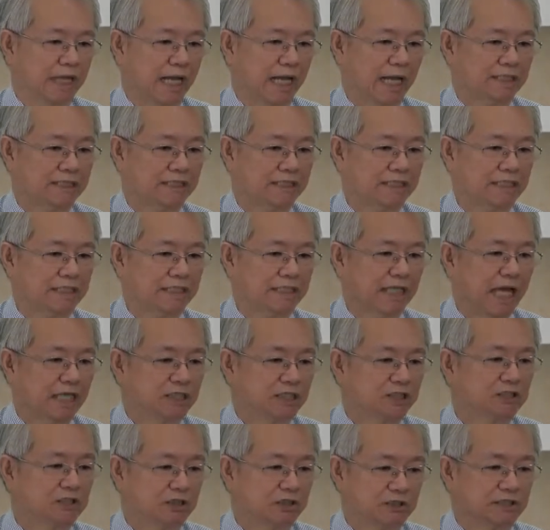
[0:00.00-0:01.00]
as an
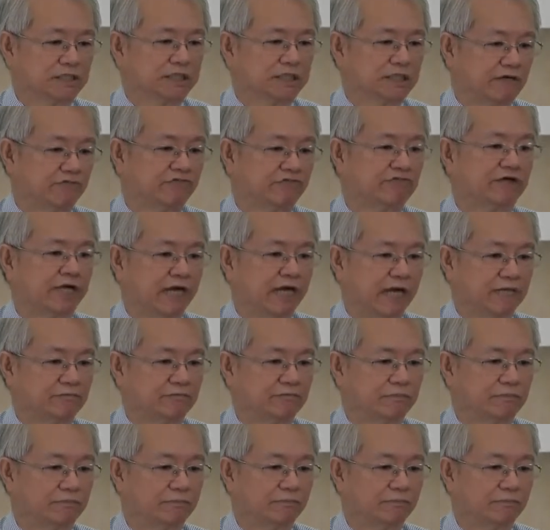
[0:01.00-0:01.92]
exclusive club